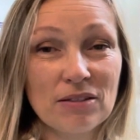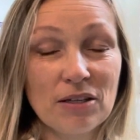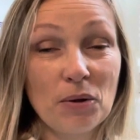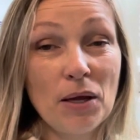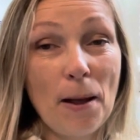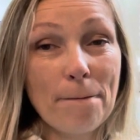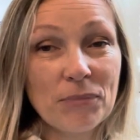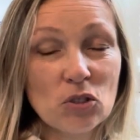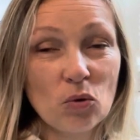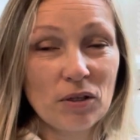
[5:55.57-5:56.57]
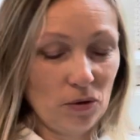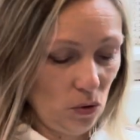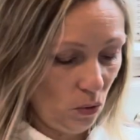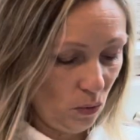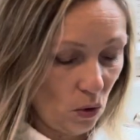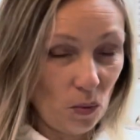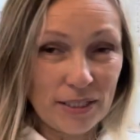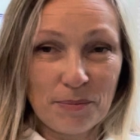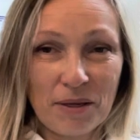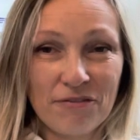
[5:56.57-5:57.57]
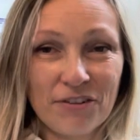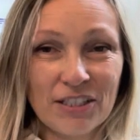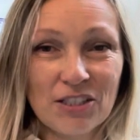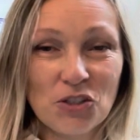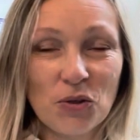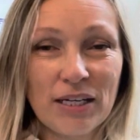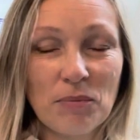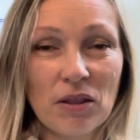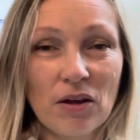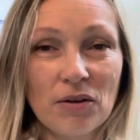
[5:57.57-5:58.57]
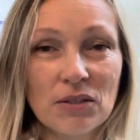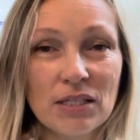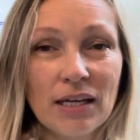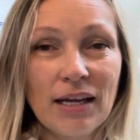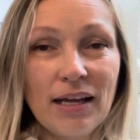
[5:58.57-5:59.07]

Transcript: So it's always a bit of fun to join in with those.